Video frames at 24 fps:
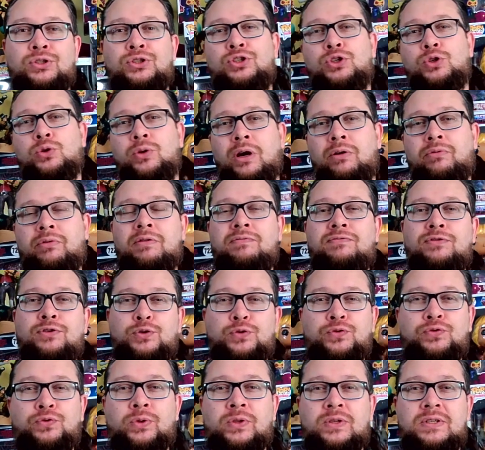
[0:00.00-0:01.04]
do a
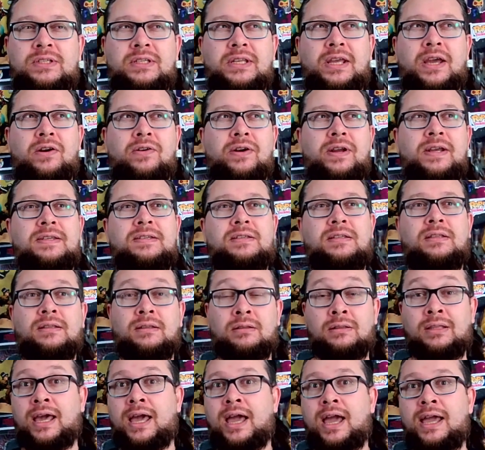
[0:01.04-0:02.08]
review for this series, the
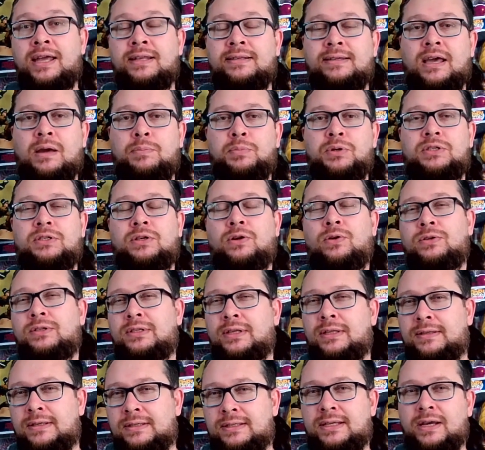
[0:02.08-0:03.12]
eight episodes
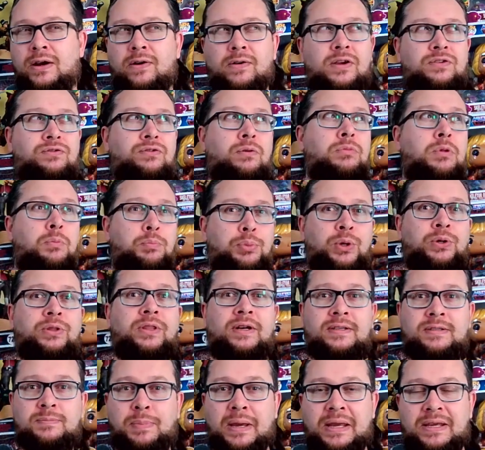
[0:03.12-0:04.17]
that the series from the book that
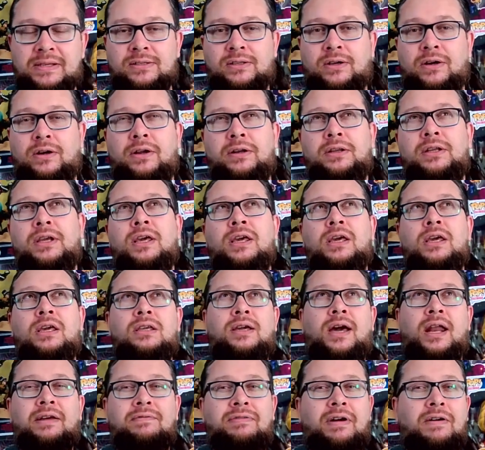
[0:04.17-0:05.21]
is based on, you
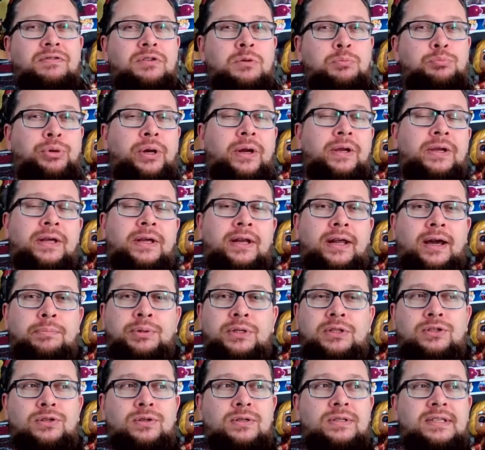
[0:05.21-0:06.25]
kind of have to break it up
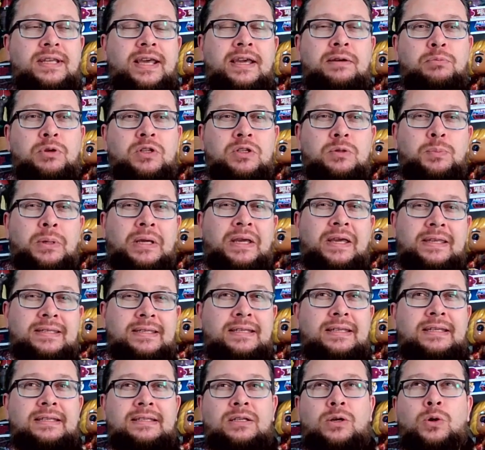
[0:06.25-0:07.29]
into segments because it
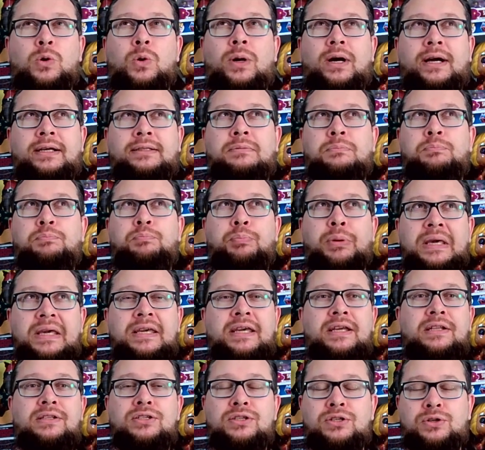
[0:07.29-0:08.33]
is quite big
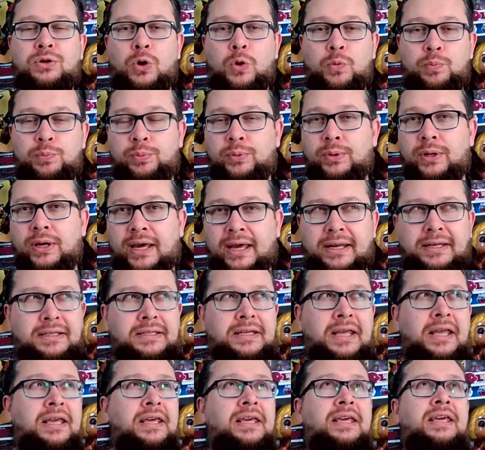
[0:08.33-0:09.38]
in scope and,
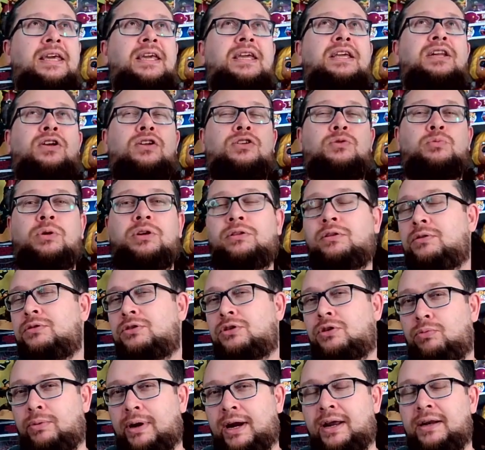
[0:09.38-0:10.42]
you know, it's one of those
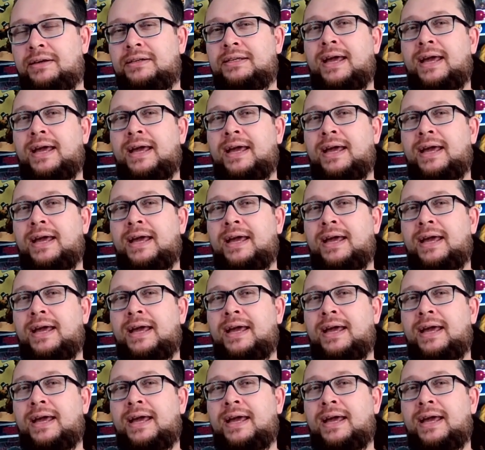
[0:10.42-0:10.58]
grand